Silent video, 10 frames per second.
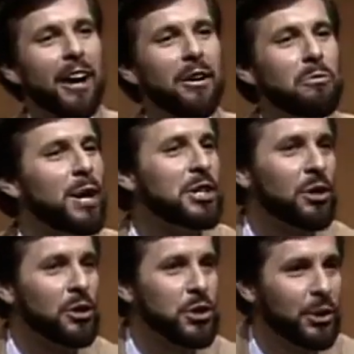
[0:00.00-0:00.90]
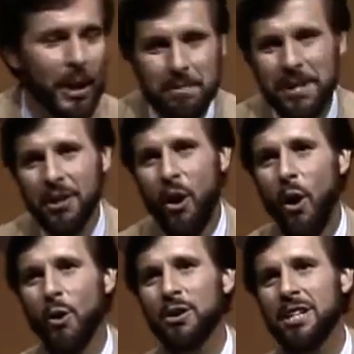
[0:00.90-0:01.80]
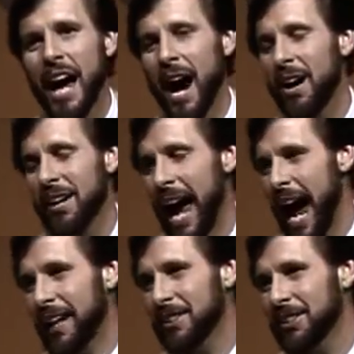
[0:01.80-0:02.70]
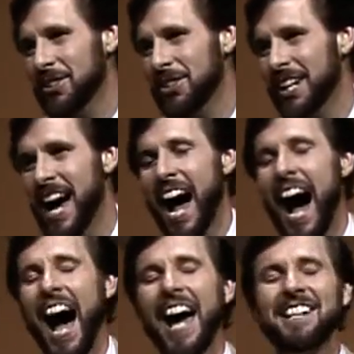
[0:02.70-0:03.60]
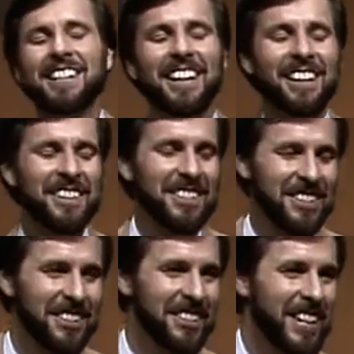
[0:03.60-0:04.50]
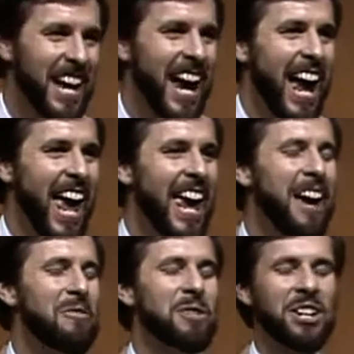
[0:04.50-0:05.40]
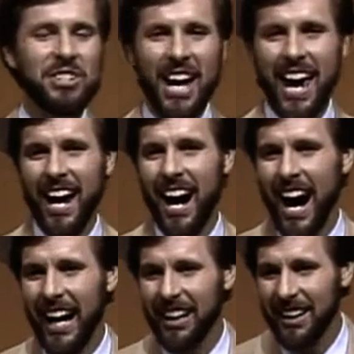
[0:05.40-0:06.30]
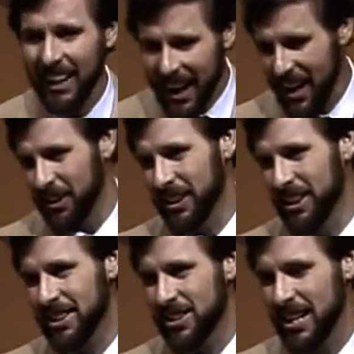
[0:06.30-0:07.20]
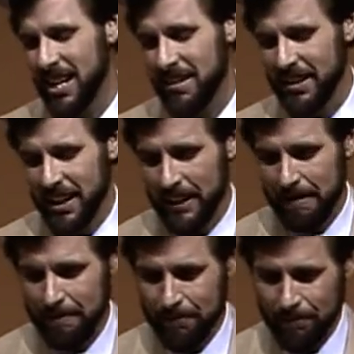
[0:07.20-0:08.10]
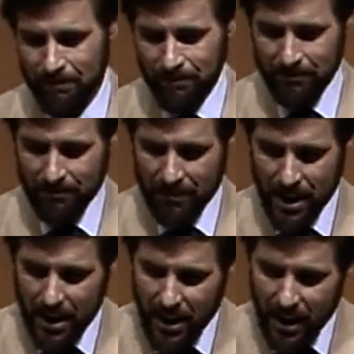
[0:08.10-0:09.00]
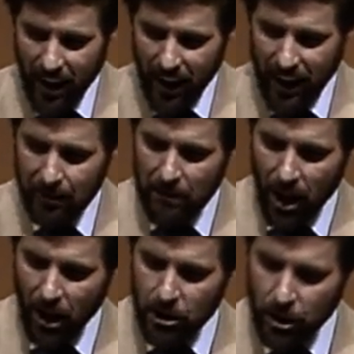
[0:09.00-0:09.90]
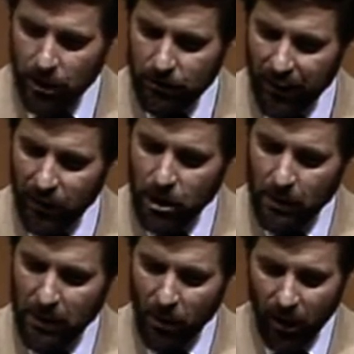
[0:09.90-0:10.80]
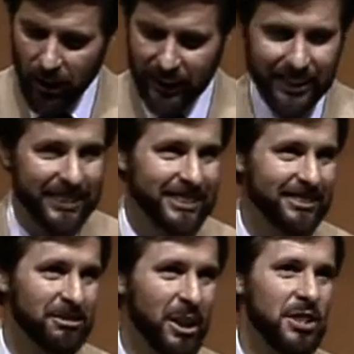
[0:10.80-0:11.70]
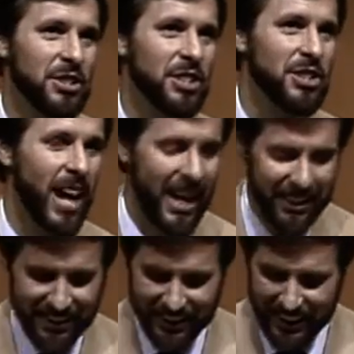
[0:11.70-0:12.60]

an original script and hometown actors, and I tell you, it was a hilarious evening. Uh, our church fellowship in Oregon once decided